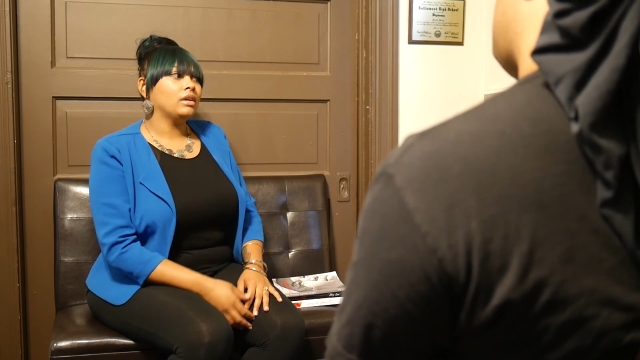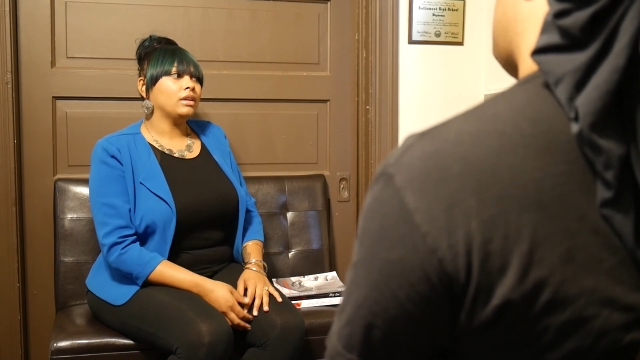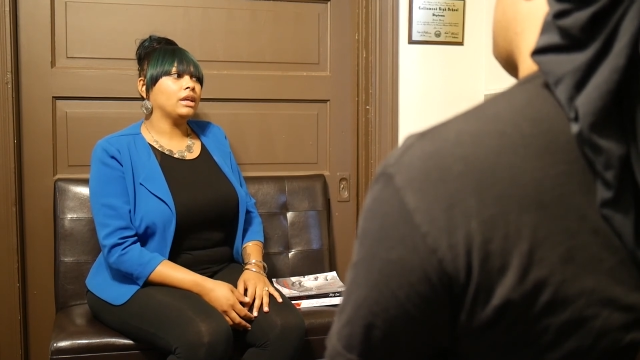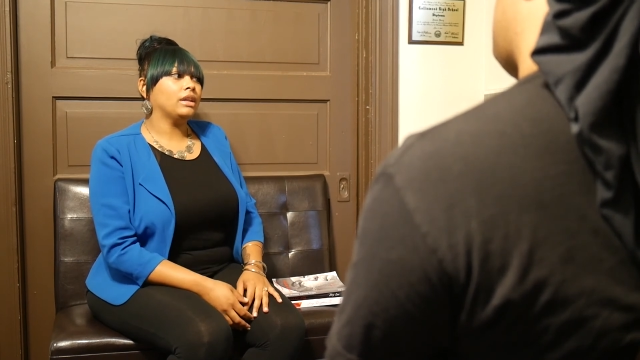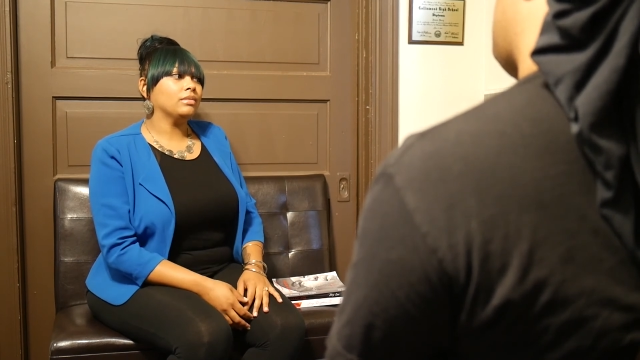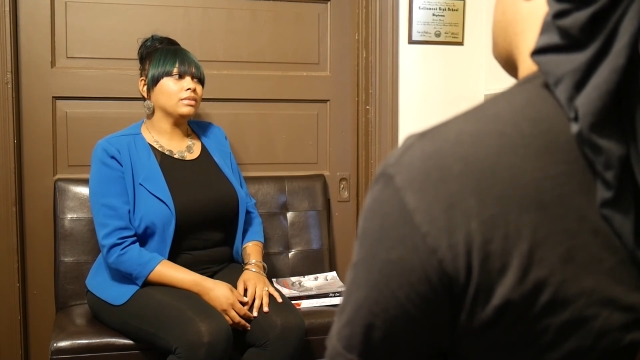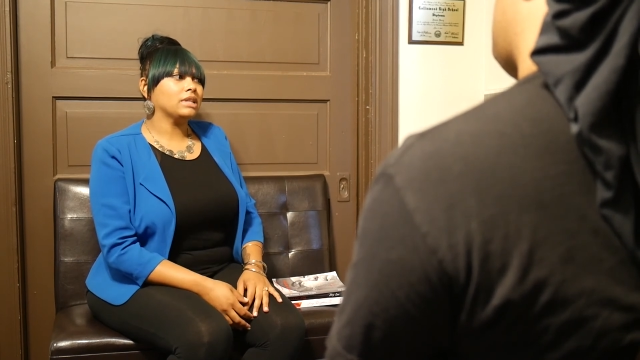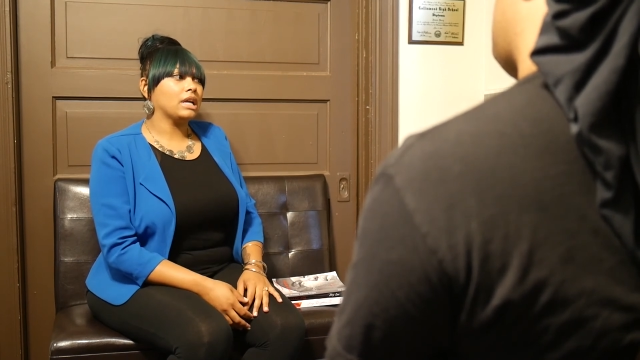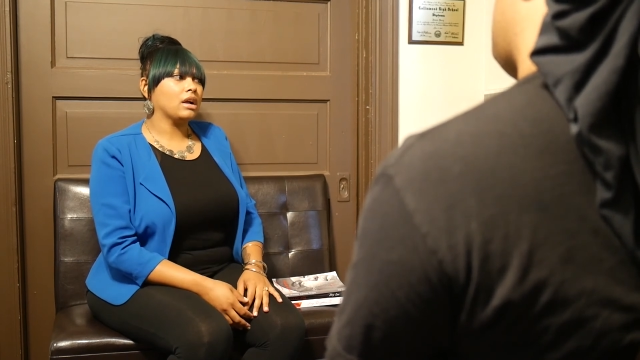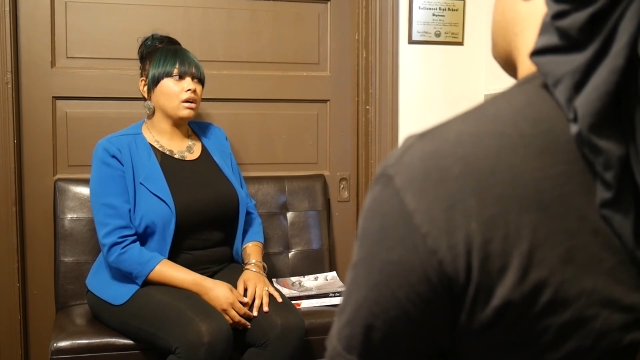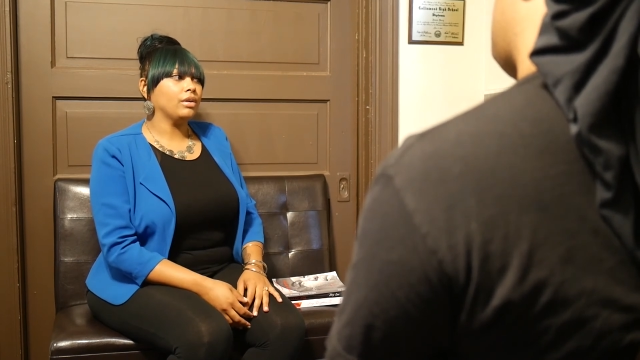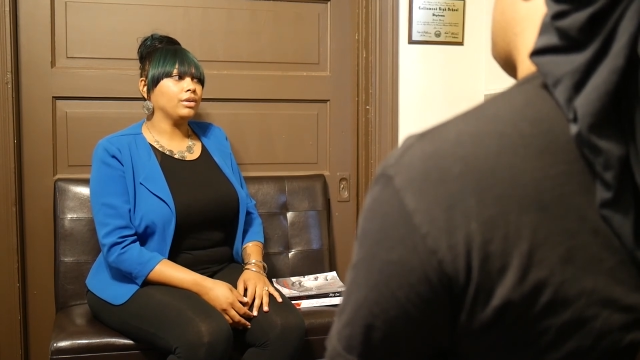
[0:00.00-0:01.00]
Then it was
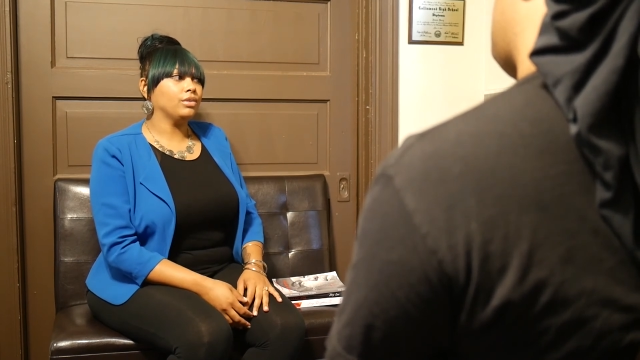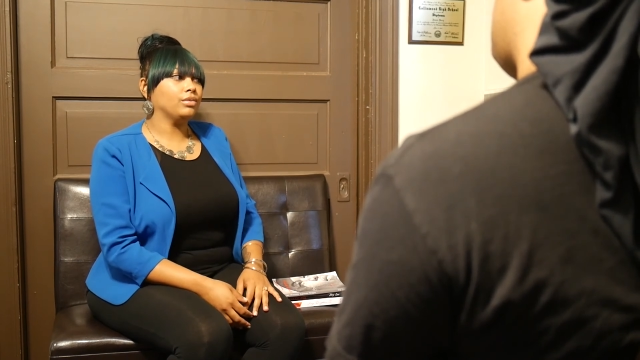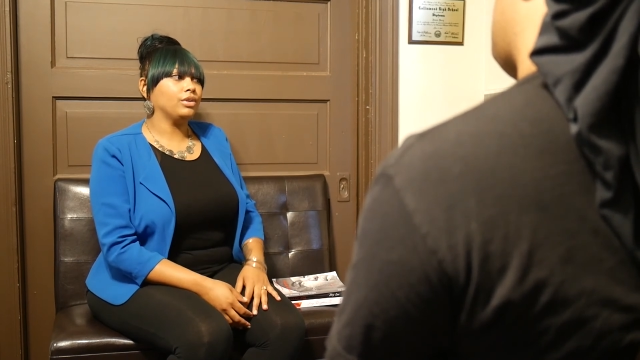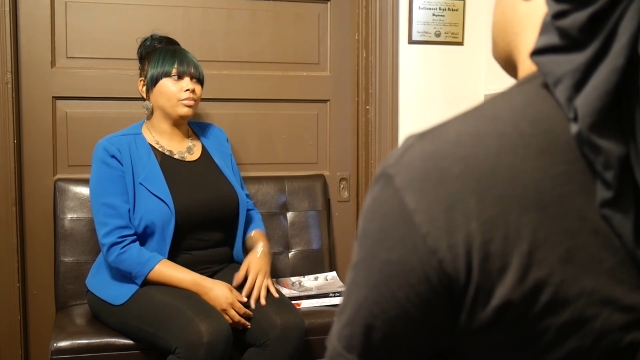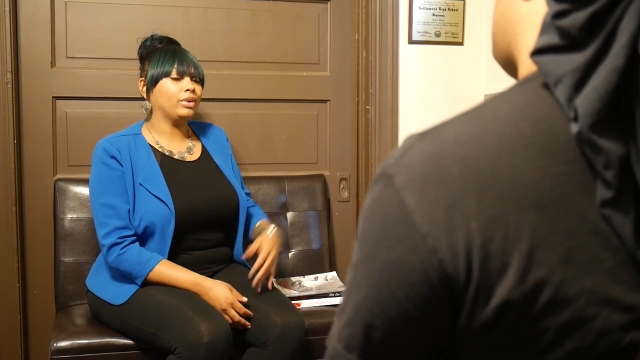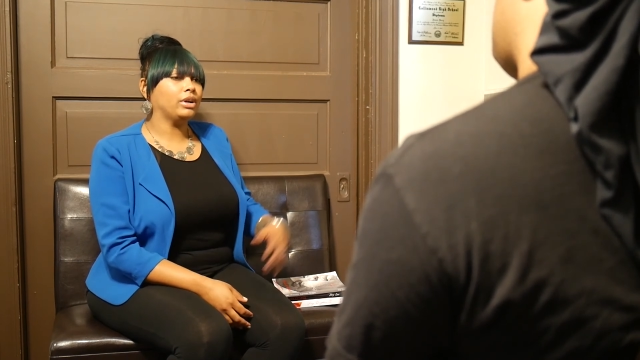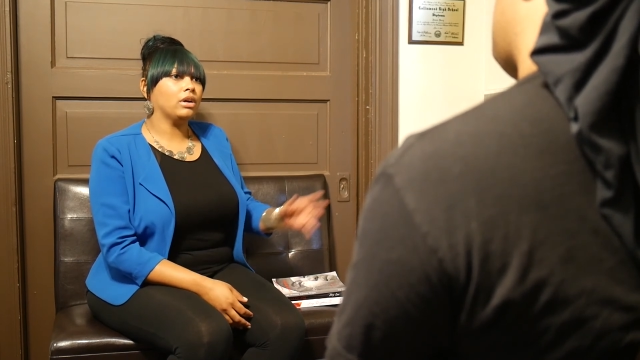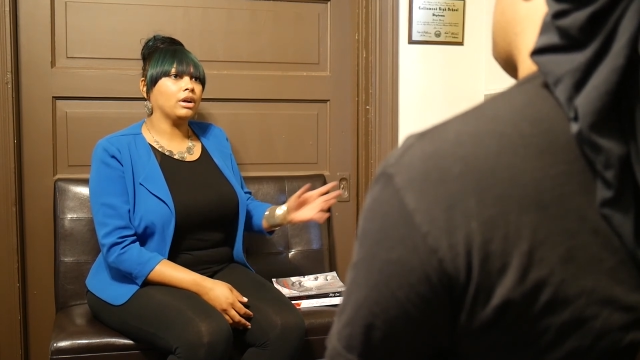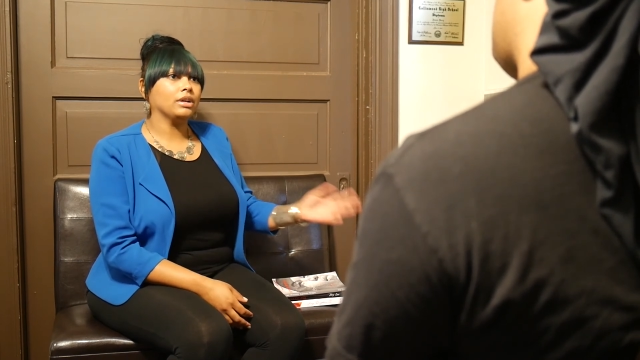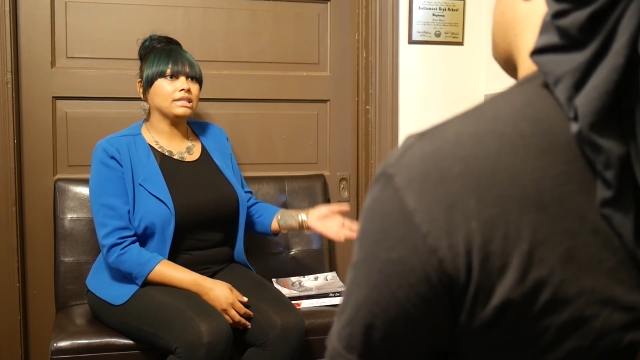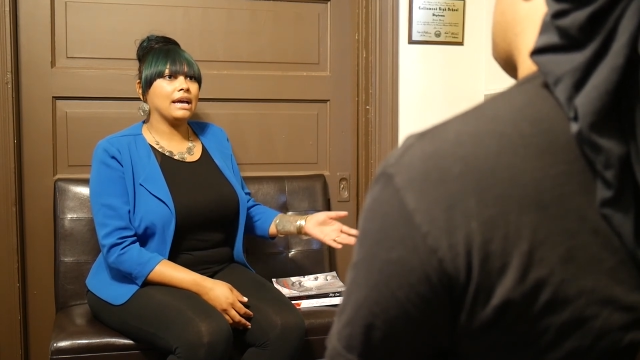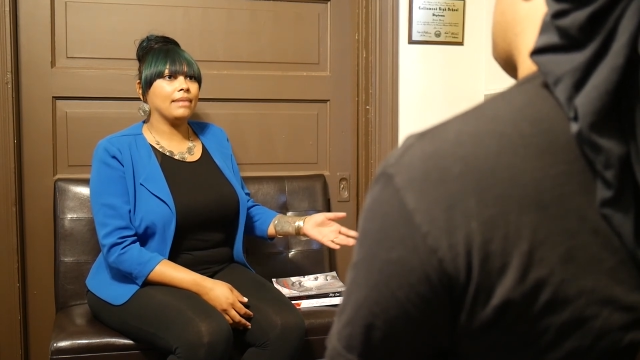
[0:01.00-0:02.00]
like, oh, you're putting all
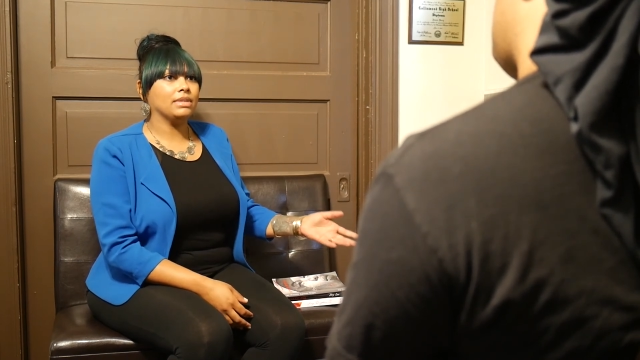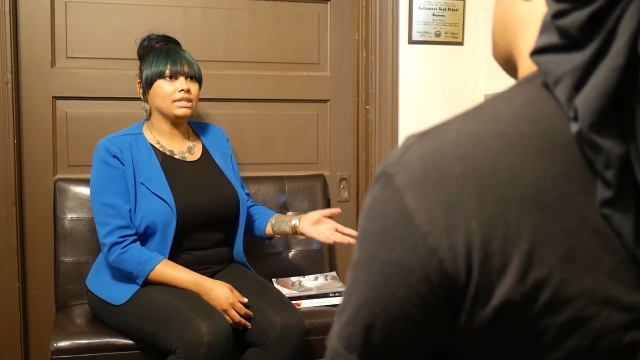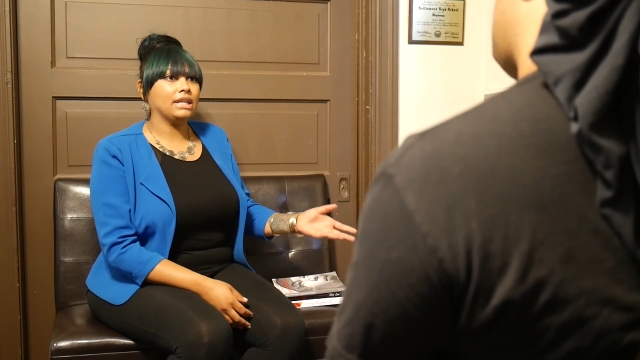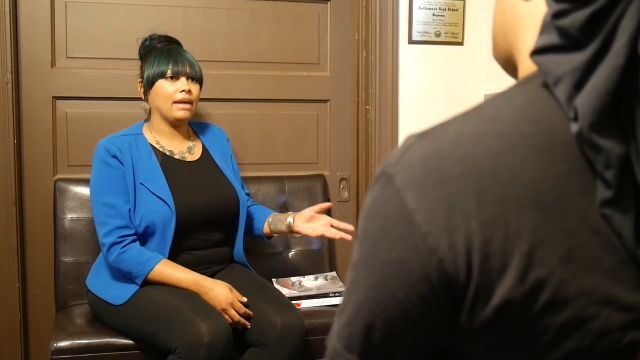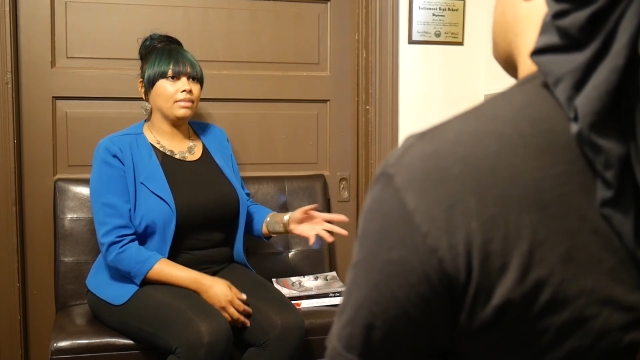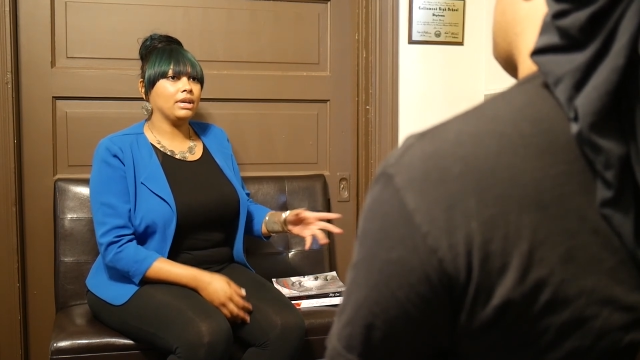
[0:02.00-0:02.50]
your time into that,